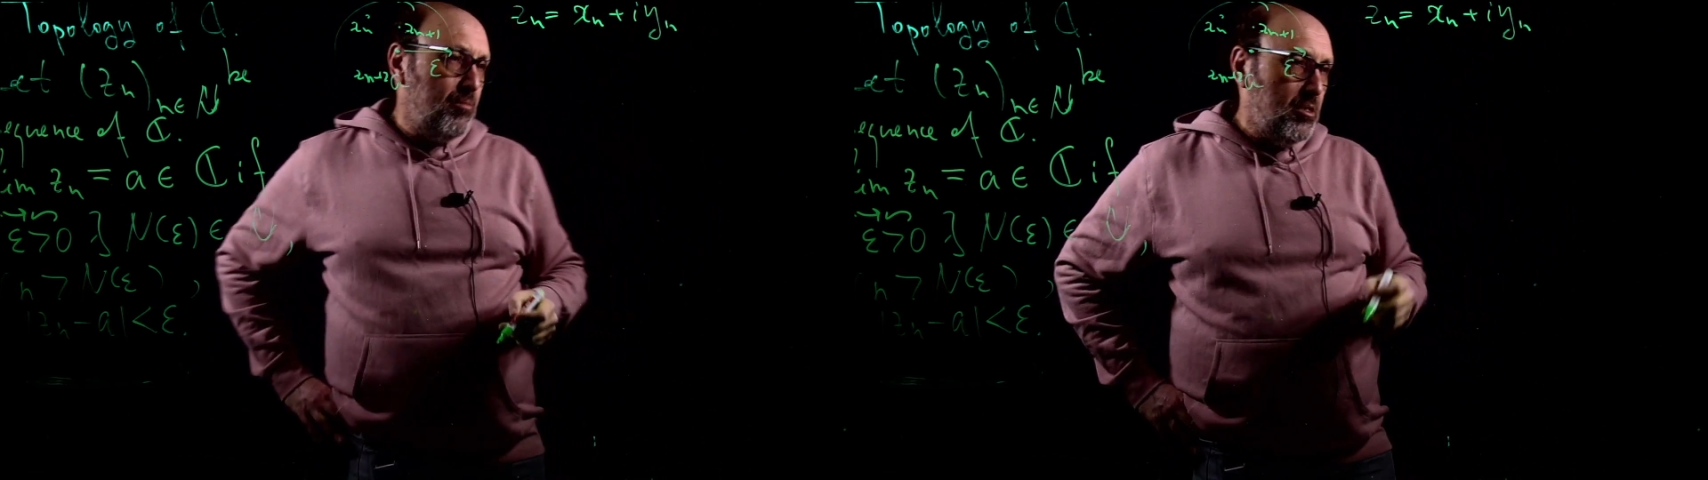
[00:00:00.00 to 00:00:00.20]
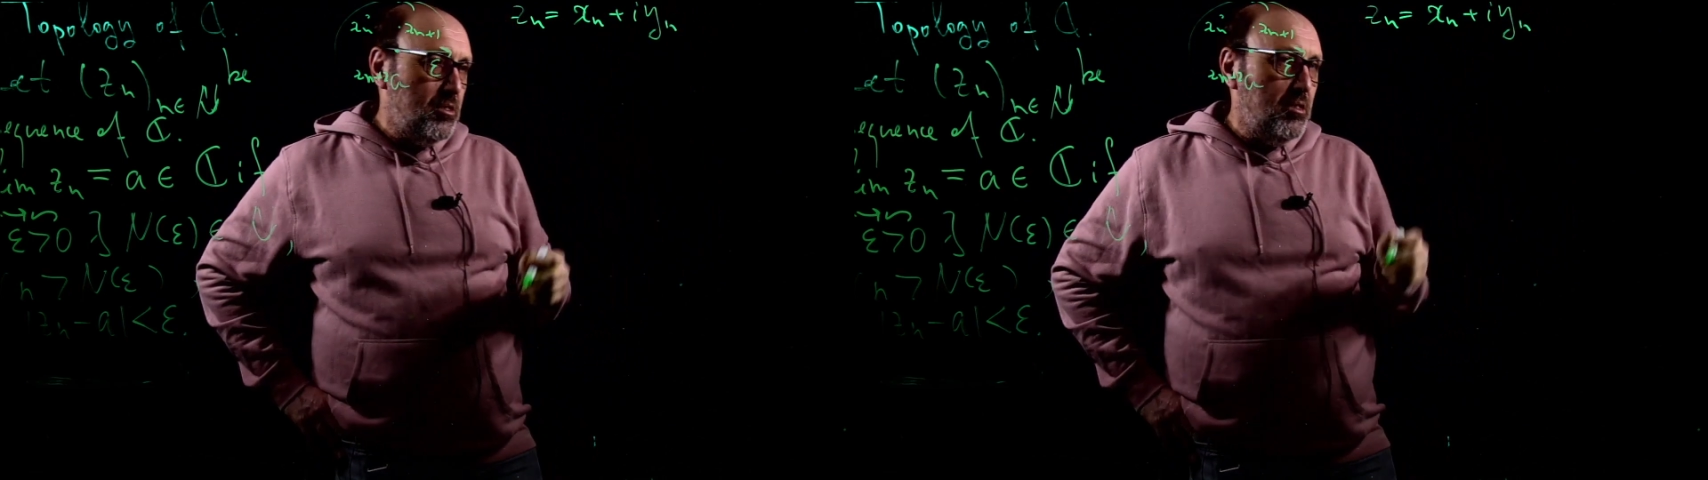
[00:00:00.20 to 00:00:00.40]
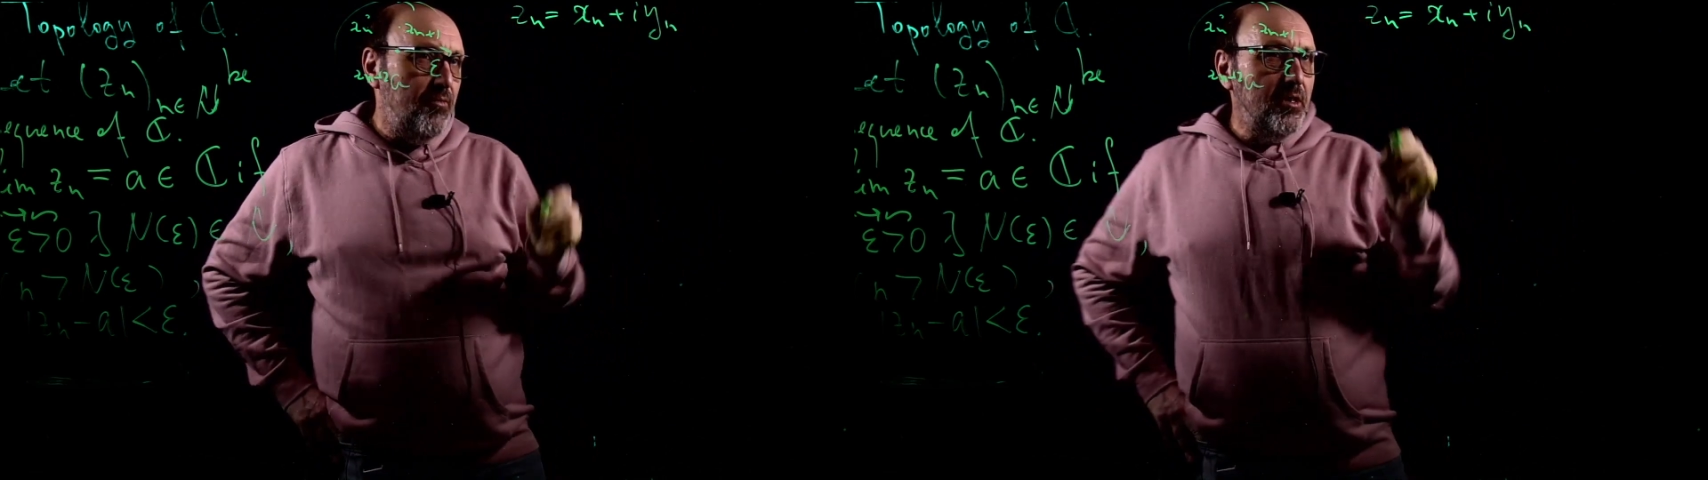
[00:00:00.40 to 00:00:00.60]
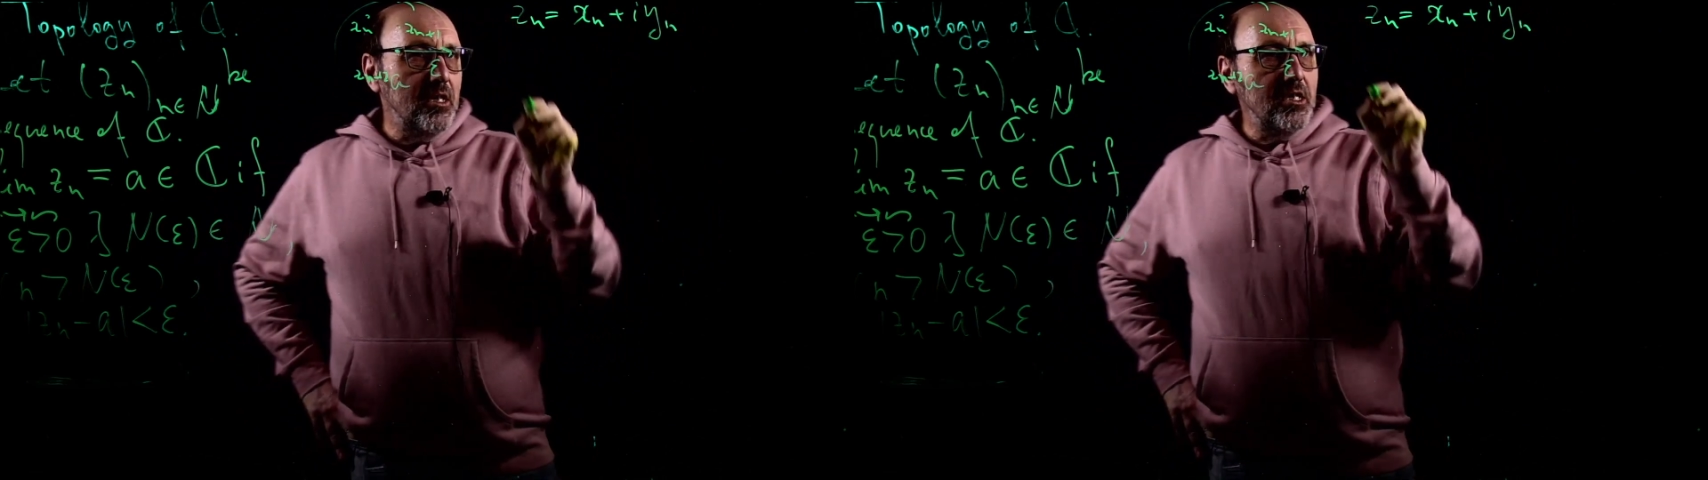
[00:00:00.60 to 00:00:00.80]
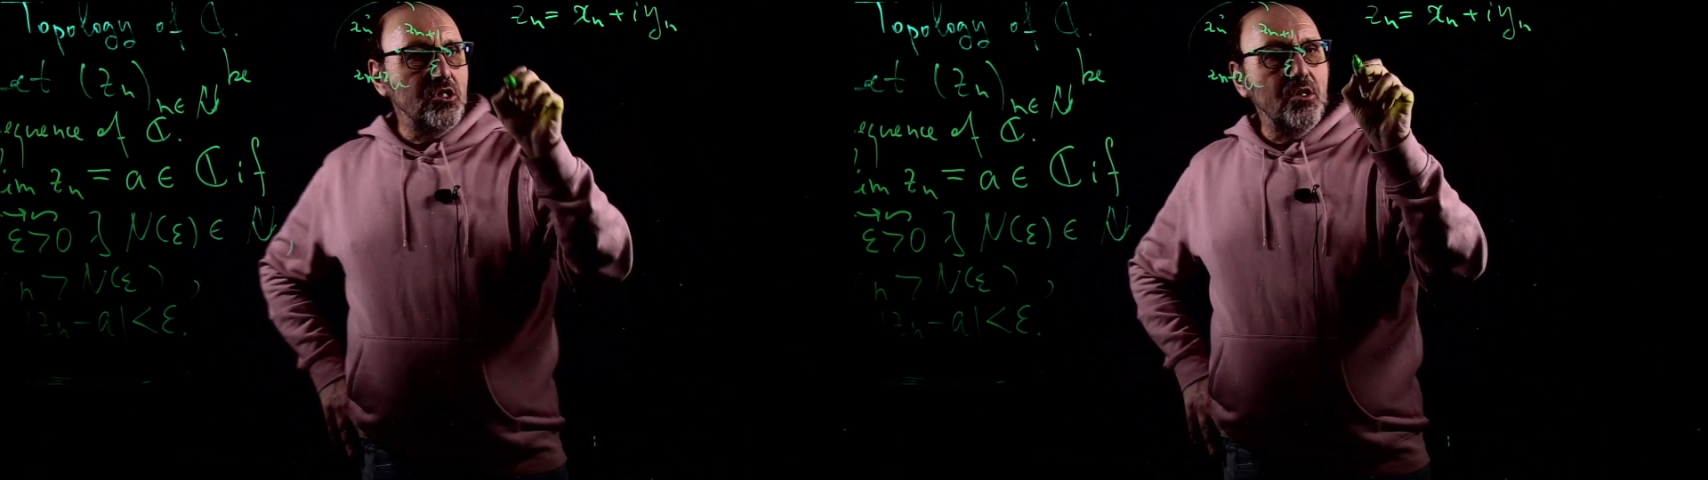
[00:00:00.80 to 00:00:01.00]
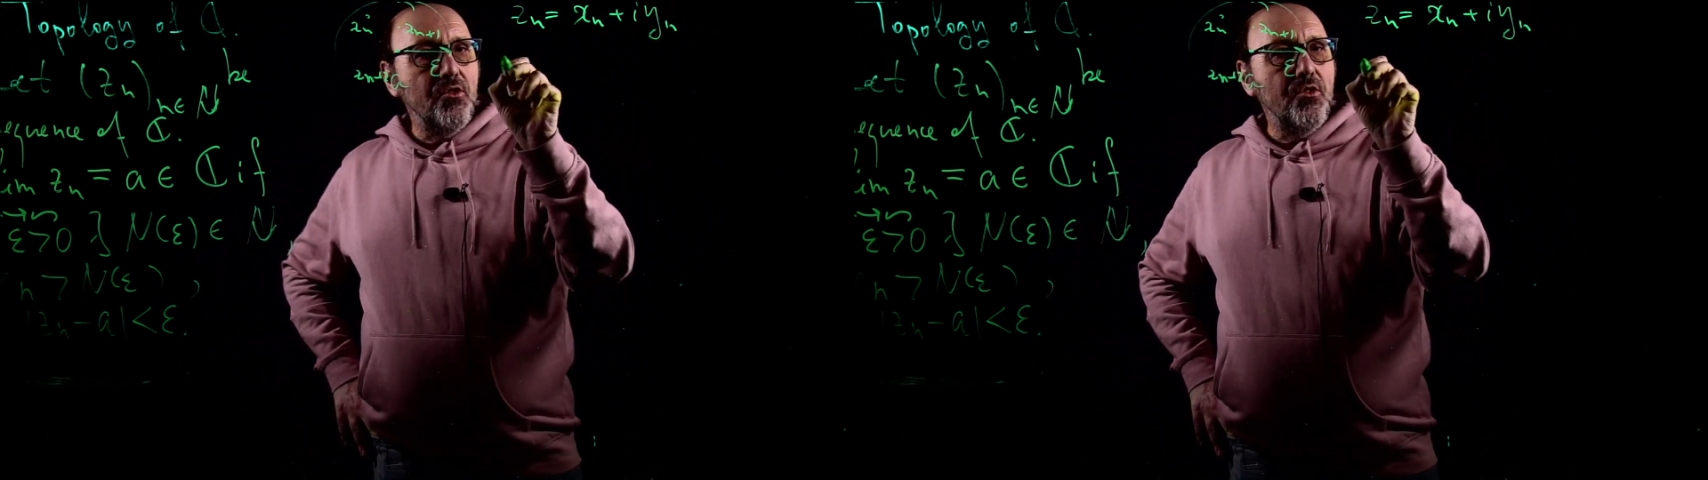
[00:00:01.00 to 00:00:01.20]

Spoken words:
this definition